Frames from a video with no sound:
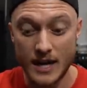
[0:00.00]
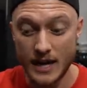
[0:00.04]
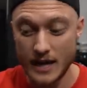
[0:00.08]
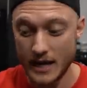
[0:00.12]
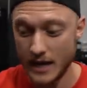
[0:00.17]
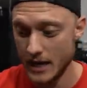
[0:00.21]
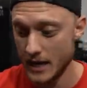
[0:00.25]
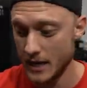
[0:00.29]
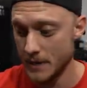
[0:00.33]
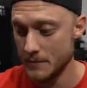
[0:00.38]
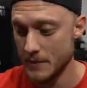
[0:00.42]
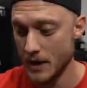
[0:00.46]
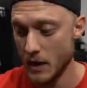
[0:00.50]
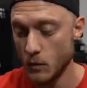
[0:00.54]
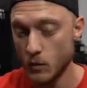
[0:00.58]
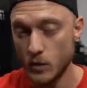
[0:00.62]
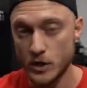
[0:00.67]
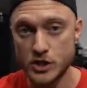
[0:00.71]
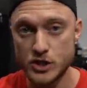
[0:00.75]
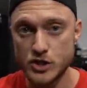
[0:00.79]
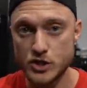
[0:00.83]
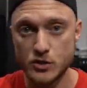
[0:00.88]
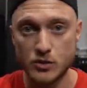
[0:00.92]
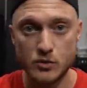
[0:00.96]
I
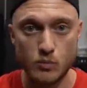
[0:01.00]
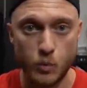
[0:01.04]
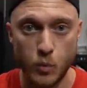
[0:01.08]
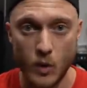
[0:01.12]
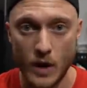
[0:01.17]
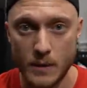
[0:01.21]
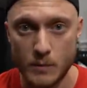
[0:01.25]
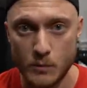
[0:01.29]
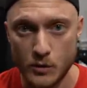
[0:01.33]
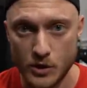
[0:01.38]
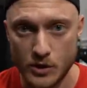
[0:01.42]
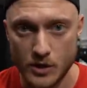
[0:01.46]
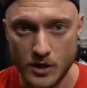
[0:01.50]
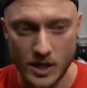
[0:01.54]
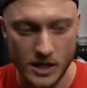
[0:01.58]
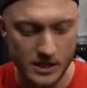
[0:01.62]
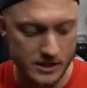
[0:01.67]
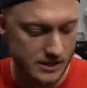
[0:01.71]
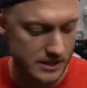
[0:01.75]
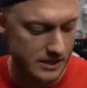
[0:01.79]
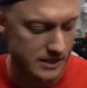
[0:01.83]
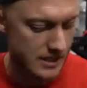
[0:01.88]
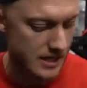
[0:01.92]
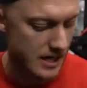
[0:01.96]
want to shoot way more
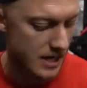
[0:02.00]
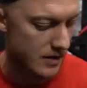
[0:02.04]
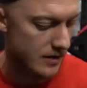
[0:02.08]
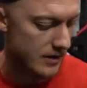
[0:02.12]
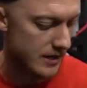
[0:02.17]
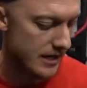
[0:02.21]
content now.